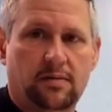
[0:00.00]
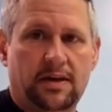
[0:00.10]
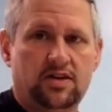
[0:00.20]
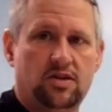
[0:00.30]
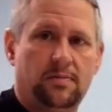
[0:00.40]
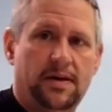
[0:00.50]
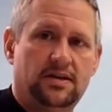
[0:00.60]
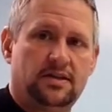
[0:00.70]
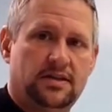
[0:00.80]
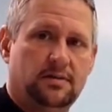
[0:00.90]
make sure the
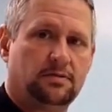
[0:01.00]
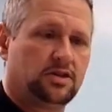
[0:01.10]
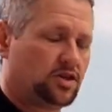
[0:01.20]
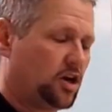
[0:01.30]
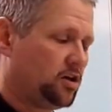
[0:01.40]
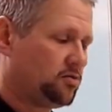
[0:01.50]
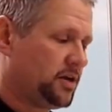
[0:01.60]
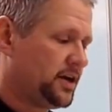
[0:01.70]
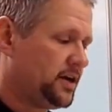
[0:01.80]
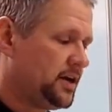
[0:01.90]
patient's able to
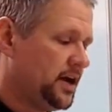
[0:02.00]
tolerate it.